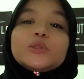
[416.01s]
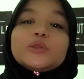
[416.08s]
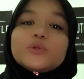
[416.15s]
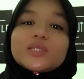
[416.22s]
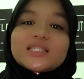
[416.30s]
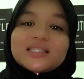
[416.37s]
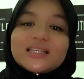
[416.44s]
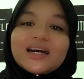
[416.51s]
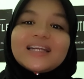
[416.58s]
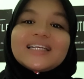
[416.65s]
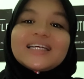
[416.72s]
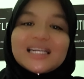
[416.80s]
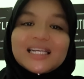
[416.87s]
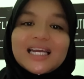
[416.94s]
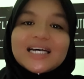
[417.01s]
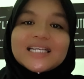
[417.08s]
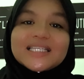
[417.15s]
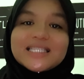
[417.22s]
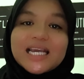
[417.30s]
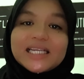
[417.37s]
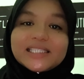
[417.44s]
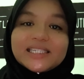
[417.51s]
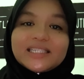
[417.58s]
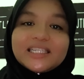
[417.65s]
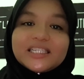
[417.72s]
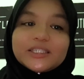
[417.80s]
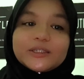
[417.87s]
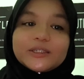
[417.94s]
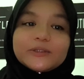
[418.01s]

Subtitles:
to Start Class section here.